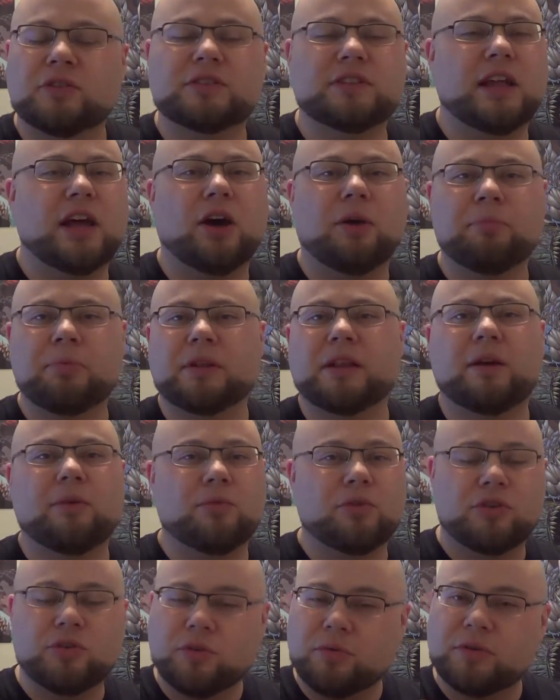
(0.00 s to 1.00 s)
and the helping that
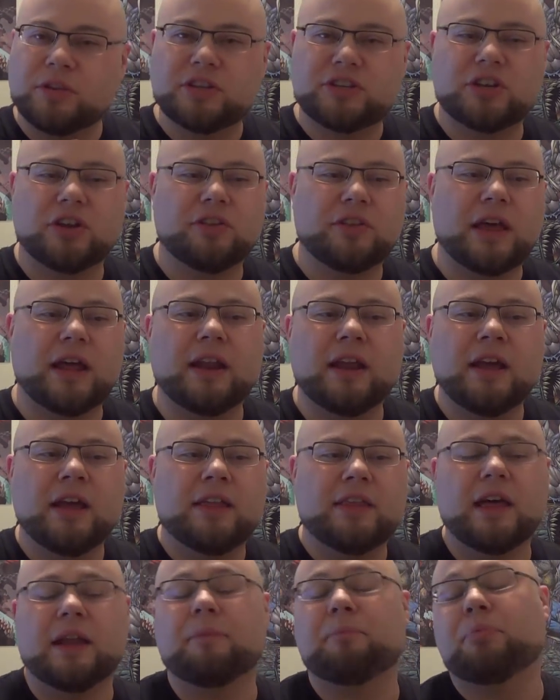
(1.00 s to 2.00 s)
we're doing with each other
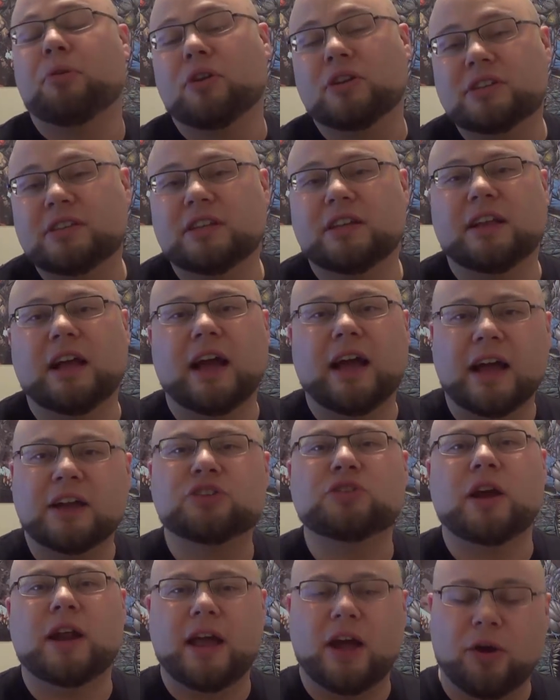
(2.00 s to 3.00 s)
that personally, I
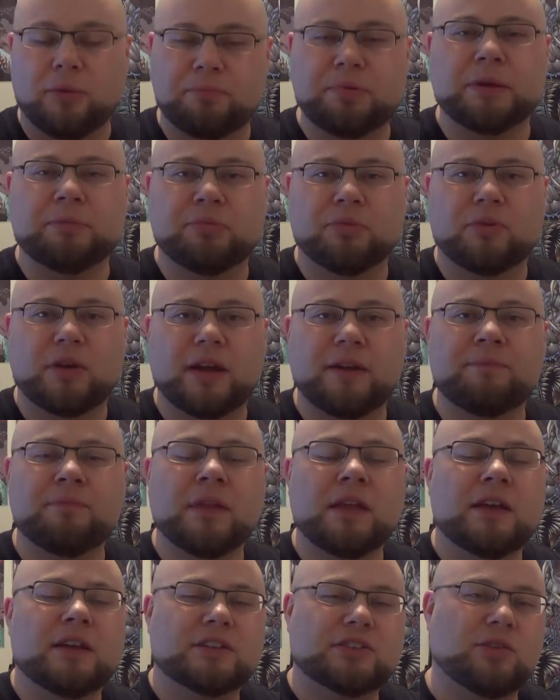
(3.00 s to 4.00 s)
try to help people, right?
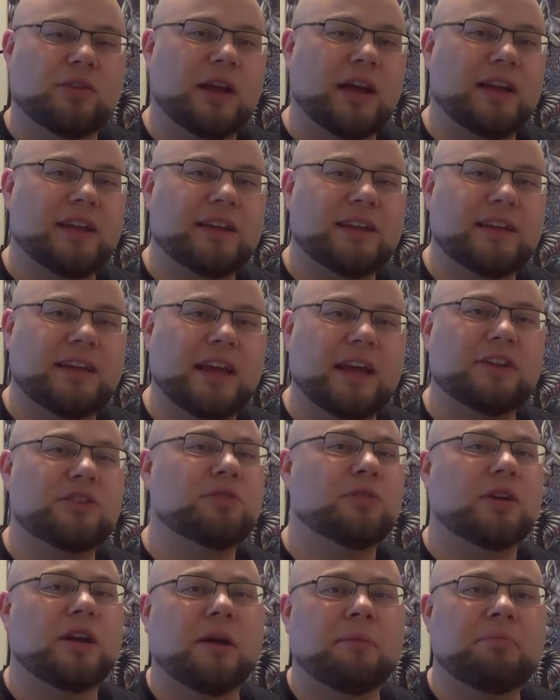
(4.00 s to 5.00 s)
So when I get
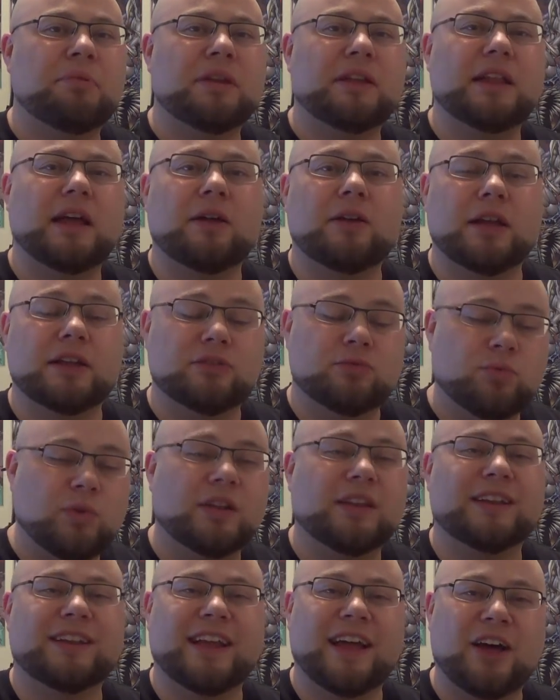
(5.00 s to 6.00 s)
to a company that is
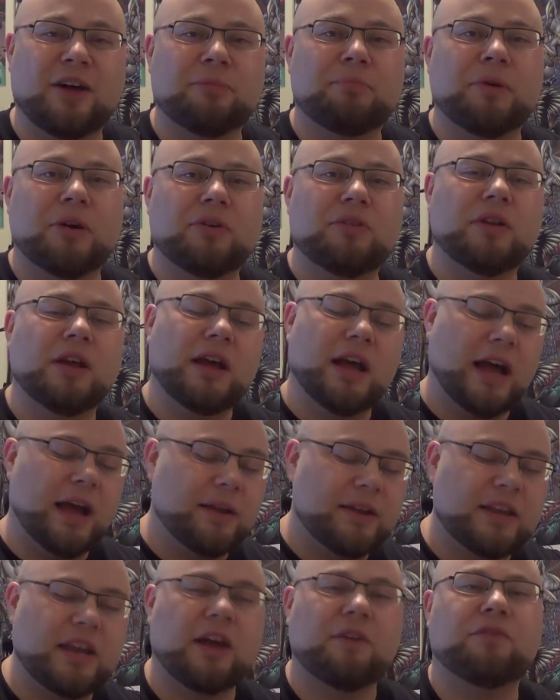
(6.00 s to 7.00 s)
willing to help out, I
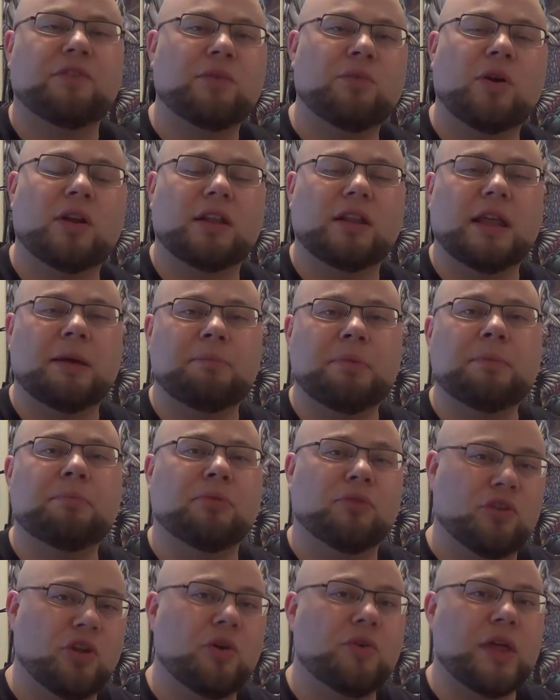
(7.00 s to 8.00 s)
definitely want to let people
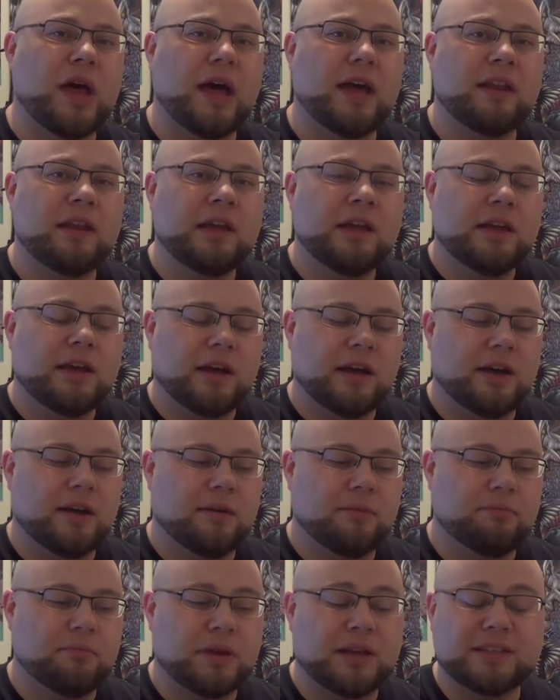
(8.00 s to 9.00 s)
know that
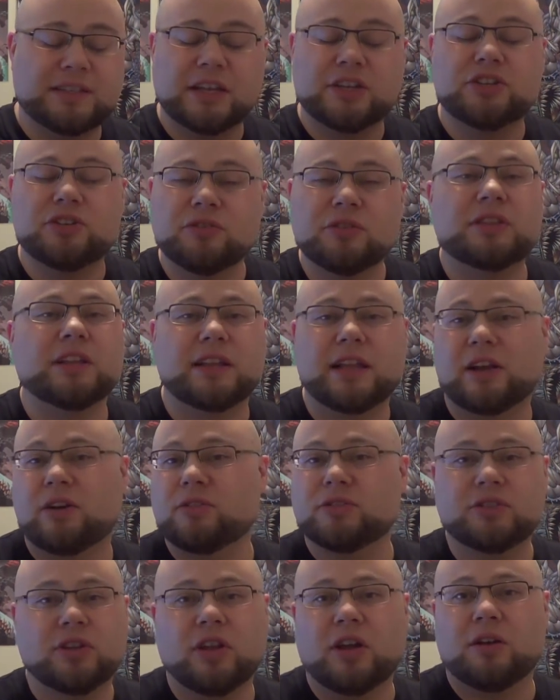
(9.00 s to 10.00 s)
because I do think that
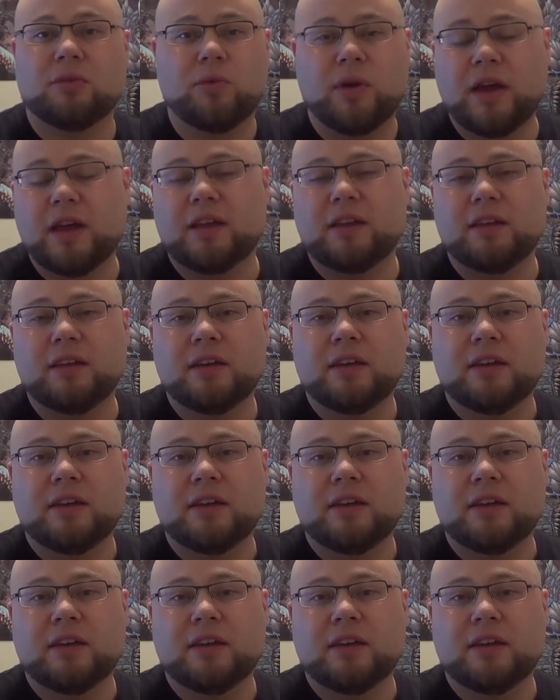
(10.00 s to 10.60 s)
goes a long way,